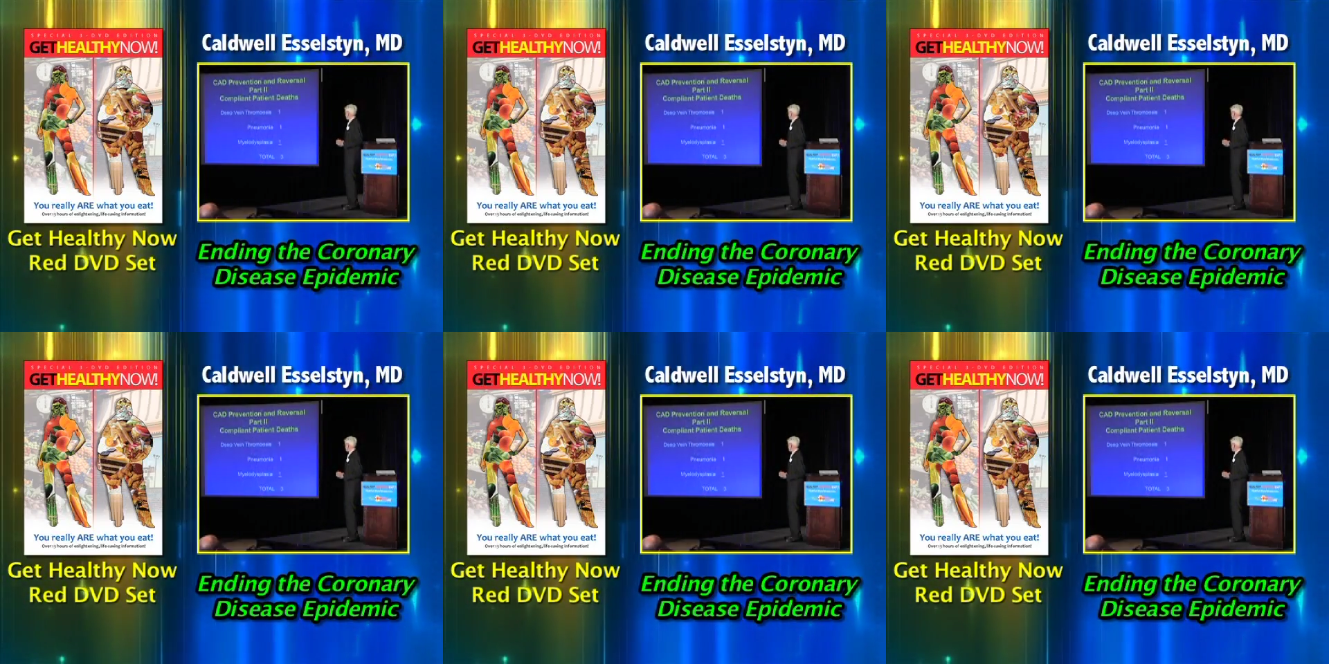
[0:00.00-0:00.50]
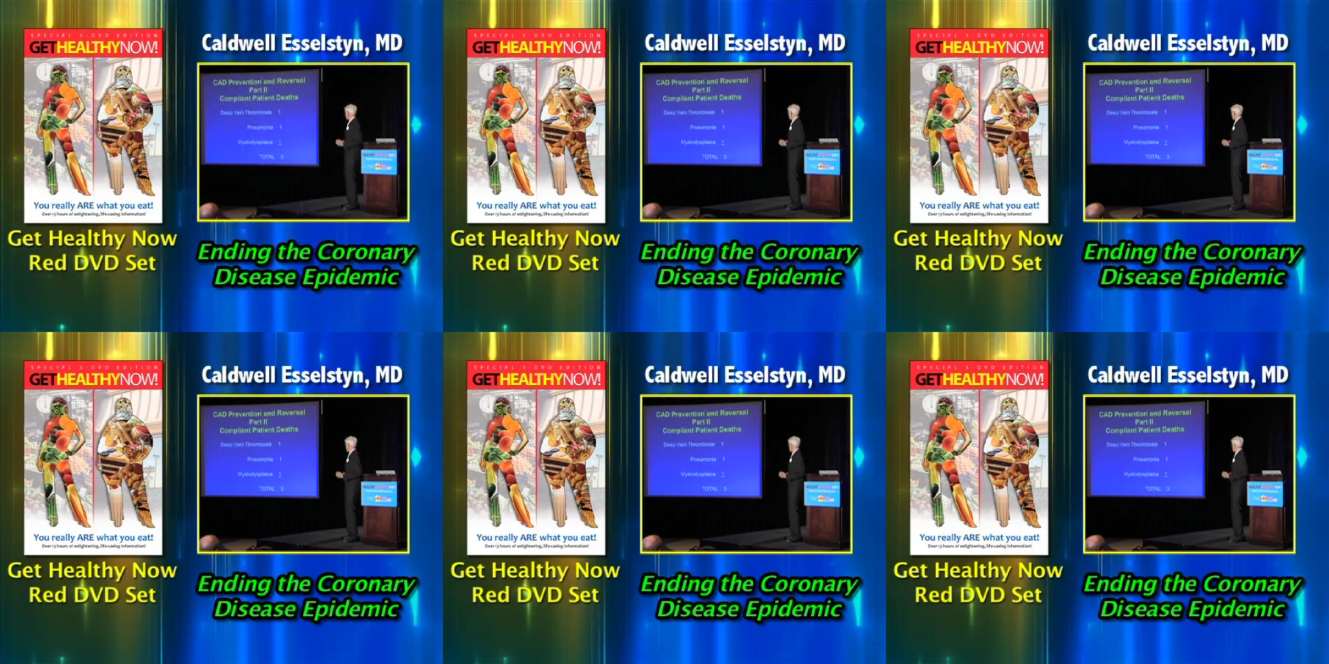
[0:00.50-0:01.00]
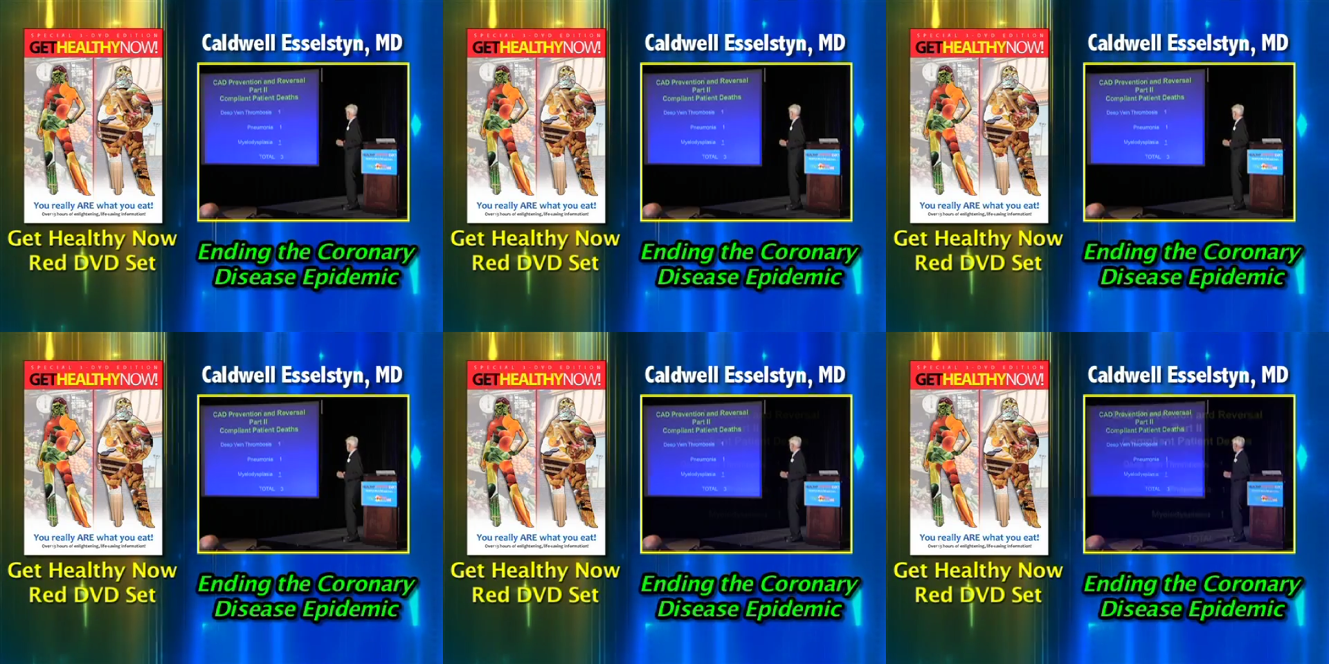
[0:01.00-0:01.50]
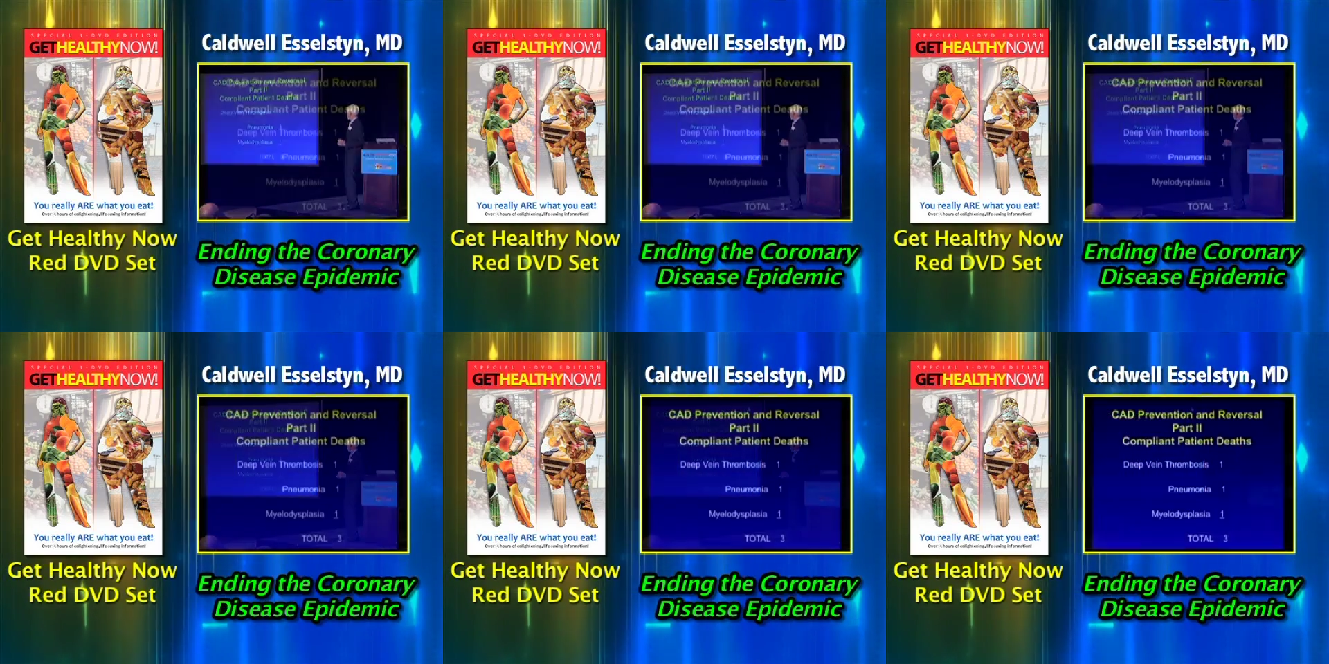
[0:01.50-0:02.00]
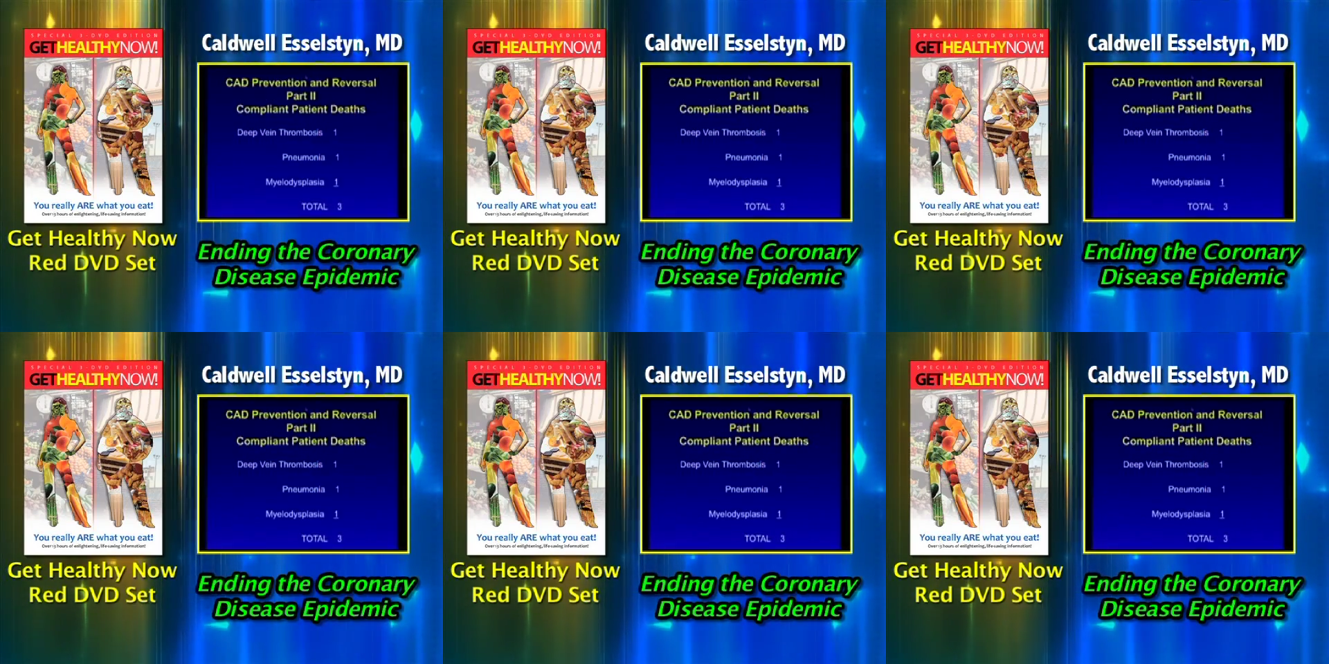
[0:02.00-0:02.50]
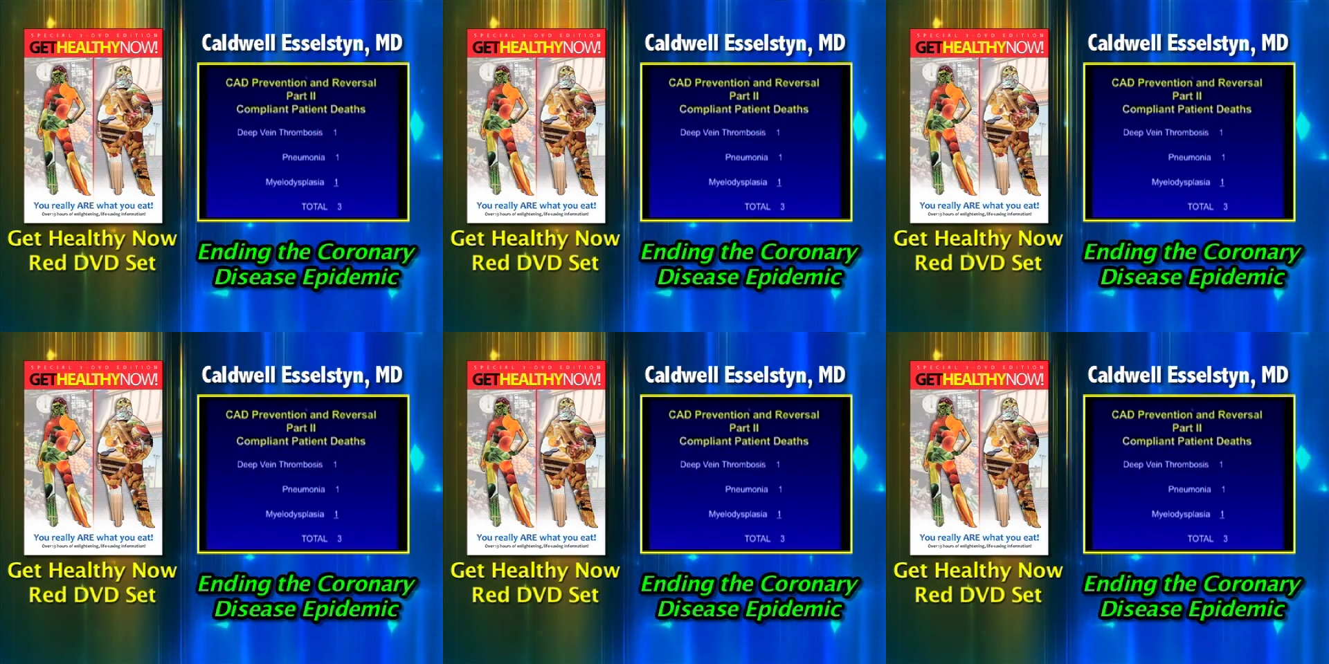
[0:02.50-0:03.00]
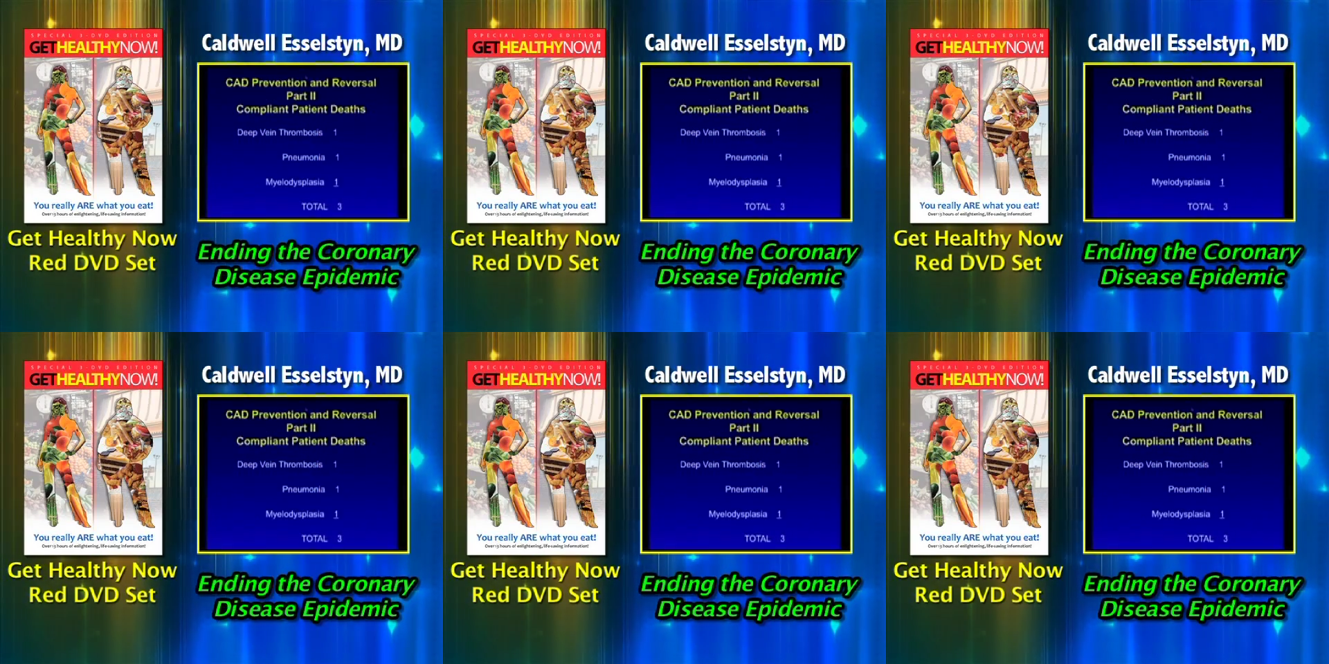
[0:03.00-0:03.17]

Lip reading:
Nobody's mouth can be seen.